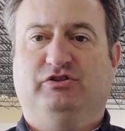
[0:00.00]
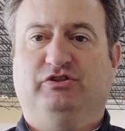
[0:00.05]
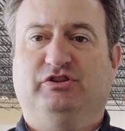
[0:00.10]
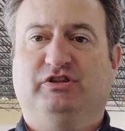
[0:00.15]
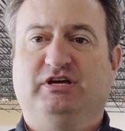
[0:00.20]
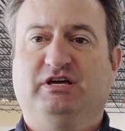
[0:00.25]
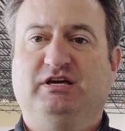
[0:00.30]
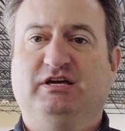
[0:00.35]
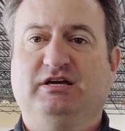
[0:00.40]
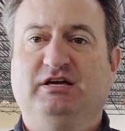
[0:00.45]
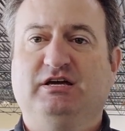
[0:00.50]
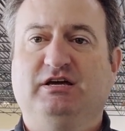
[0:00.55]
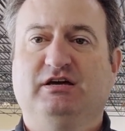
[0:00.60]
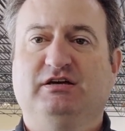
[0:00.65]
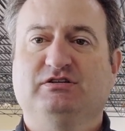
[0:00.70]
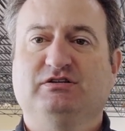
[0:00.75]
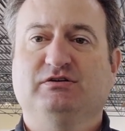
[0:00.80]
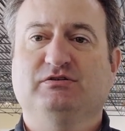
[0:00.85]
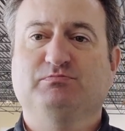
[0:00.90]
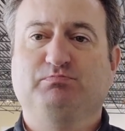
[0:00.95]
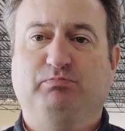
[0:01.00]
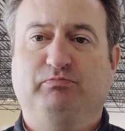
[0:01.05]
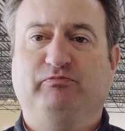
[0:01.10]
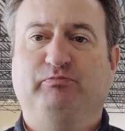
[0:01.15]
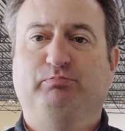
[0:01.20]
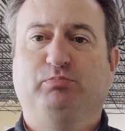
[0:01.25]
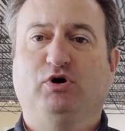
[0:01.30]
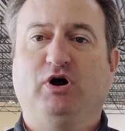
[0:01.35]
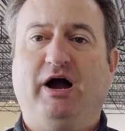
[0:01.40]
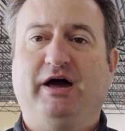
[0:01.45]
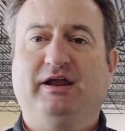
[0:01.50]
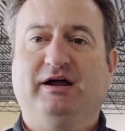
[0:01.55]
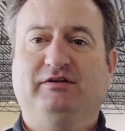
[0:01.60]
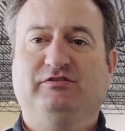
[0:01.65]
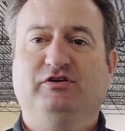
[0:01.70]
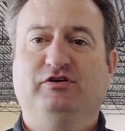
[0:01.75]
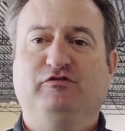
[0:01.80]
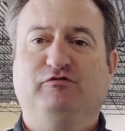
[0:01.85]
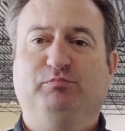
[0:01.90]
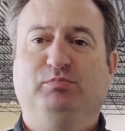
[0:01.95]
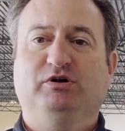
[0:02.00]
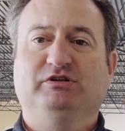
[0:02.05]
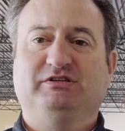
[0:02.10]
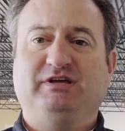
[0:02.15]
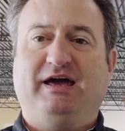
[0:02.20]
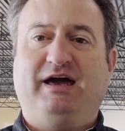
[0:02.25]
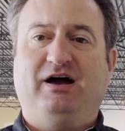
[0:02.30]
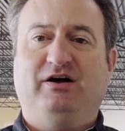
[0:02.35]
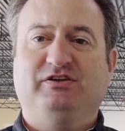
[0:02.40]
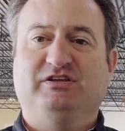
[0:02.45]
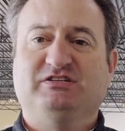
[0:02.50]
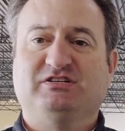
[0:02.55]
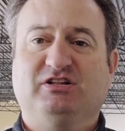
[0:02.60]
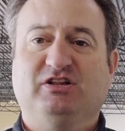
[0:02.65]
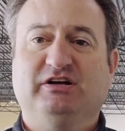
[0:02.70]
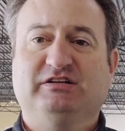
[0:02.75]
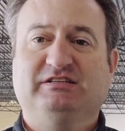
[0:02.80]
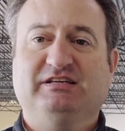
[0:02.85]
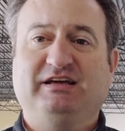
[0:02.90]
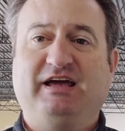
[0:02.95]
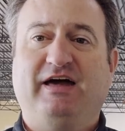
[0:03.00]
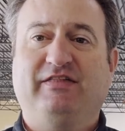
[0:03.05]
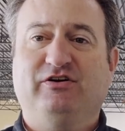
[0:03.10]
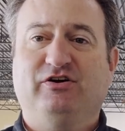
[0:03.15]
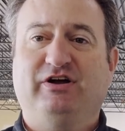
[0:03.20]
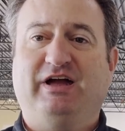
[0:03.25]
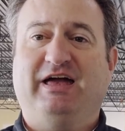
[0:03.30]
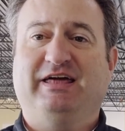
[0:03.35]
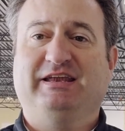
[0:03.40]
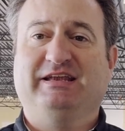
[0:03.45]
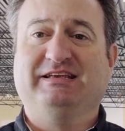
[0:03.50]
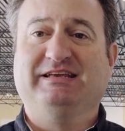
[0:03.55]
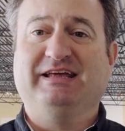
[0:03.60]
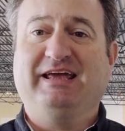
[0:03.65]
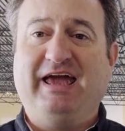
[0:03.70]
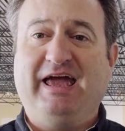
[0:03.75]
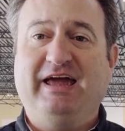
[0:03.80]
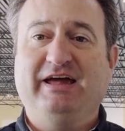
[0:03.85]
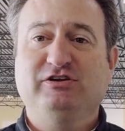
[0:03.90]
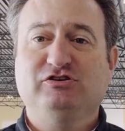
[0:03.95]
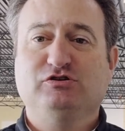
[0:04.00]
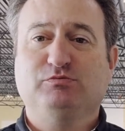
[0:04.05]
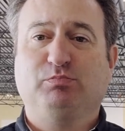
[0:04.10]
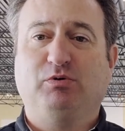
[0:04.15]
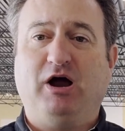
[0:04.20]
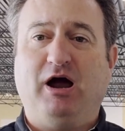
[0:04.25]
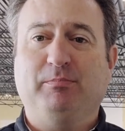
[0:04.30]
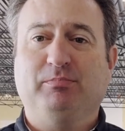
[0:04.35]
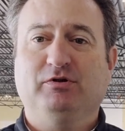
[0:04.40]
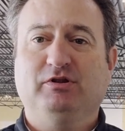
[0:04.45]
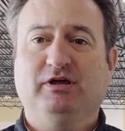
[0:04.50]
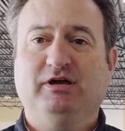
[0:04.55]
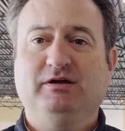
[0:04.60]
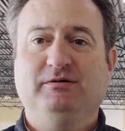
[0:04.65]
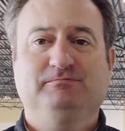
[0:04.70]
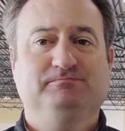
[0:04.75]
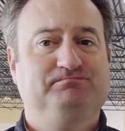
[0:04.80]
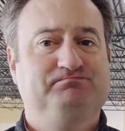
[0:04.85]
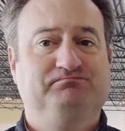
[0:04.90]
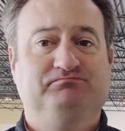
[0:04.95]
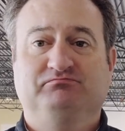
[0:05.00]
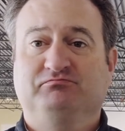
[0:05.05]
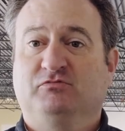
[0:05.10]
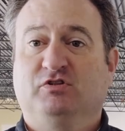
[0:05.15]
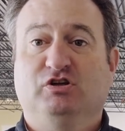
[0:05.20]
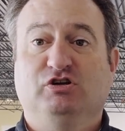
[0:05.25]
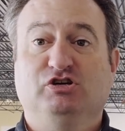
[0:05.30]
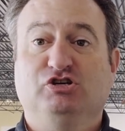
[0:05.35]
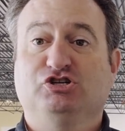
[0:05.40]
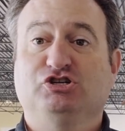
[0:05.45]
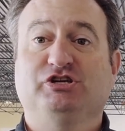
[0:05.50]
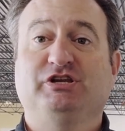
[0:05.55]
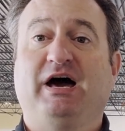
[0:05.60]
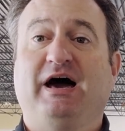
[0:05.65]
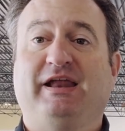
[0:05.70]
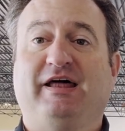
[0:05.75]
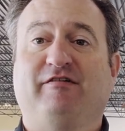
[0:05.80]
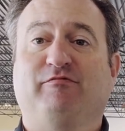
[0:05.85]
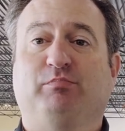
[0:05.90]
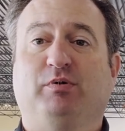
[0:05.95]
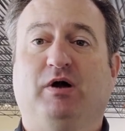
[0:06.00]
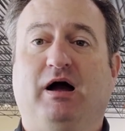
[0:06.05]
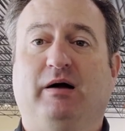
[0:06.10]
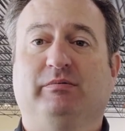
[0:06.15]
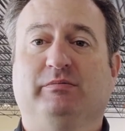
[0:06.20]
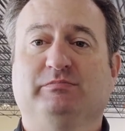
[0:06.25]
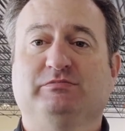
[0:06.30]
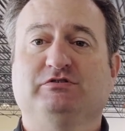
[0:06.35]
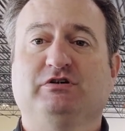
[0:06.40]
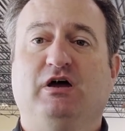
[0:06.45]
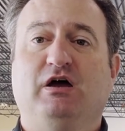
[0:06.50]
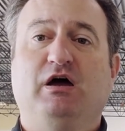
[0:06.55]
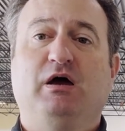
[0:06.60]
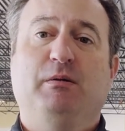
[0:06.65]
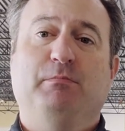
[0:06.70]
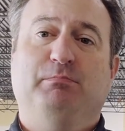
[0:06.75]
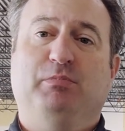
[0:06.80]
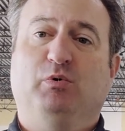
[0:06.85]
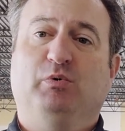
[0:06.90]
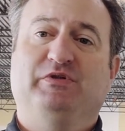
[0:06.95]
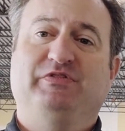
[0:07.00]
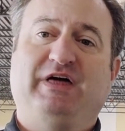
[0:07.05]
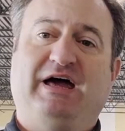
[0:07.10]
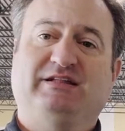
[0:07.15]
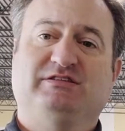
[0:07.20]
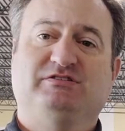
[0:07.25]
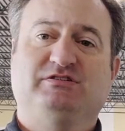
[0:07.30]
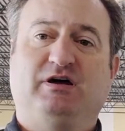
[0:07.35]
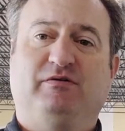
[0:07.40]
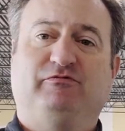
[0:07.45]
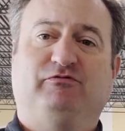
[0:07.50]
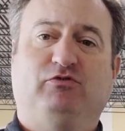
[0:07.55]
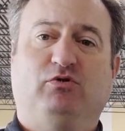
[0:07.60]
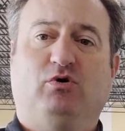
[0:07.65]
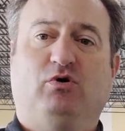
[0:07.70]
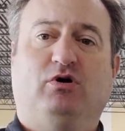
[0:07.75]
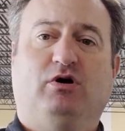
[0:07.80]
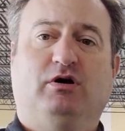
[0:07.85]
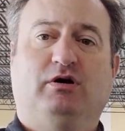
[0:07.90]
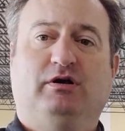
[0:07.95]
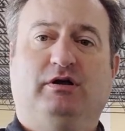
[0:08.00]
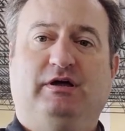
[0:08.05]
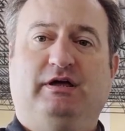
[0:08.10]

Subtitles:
the product that you've put down is clicked together and engaged properly, you should not have problems. But when that subfloor